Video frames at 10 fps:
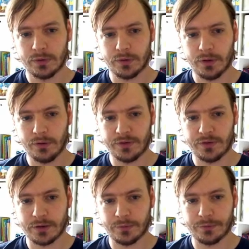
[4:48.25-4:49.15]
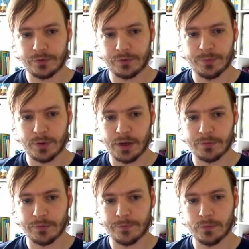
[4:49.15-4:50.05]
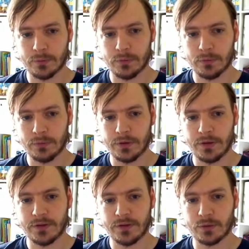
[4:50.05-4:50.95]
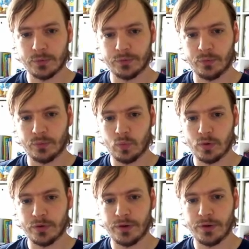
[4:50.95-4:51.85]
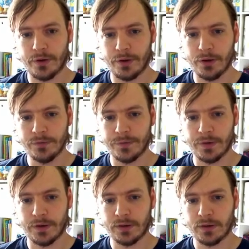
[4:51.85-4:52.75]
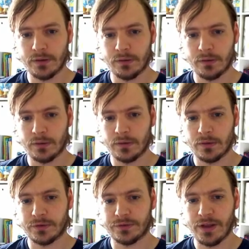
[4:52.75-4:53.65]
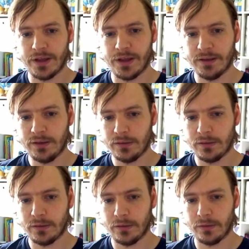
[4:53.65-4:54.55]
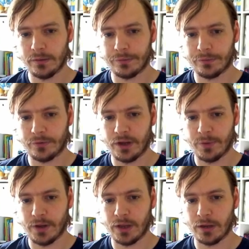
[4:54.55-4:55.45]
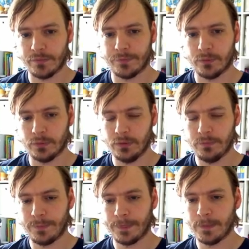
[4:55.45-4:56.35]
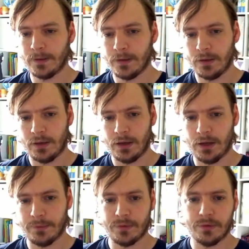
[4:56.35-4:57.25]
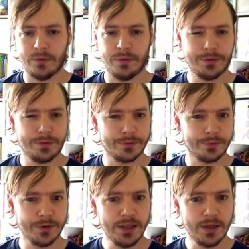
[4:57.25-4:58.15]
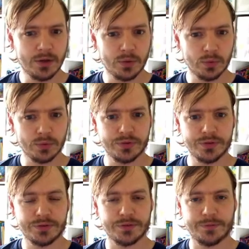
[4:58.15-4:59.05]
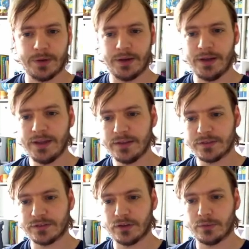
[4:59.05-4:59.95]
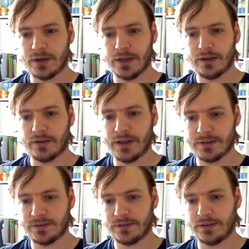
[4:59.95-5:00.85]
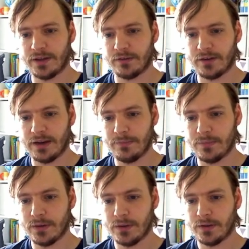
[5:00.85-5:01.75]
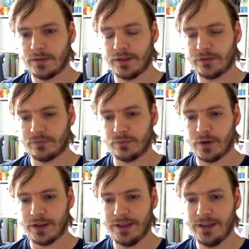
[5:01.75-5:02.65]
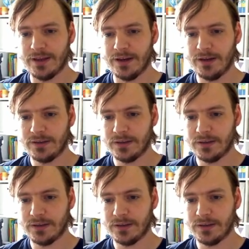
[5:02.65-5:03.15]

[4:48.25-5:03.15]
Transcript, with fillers: cosec of 3 pi over 4 is equal to 1 over sine of 3 pi over 4. Um, 3 quarters of pi, so on our cast diagram, that's right here.